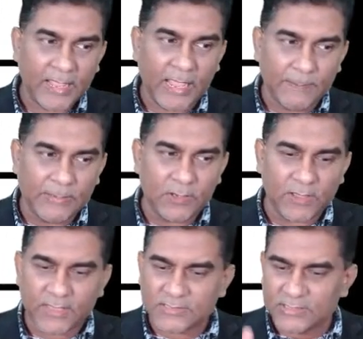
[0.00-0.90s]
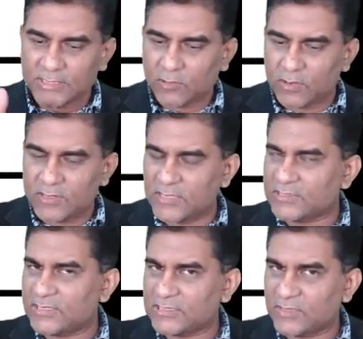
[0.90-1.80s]
Amino acid,
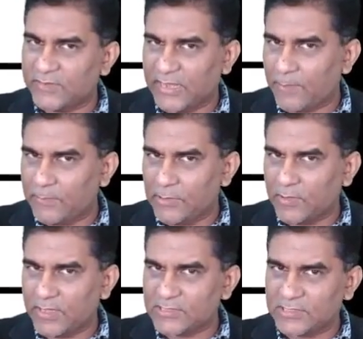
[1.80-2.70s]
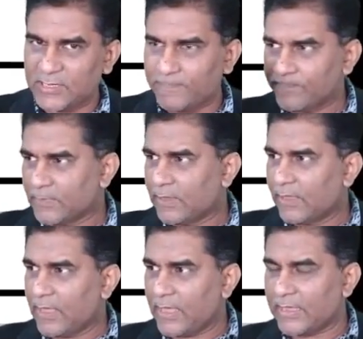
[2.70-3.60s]
condensation with amino acid,
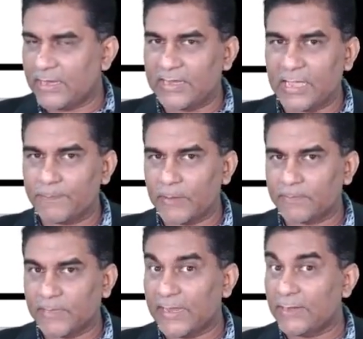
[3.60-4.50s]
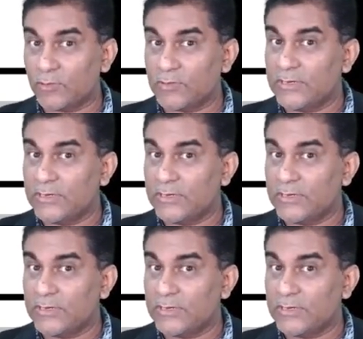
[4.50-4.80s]
I get dipeptide. I don't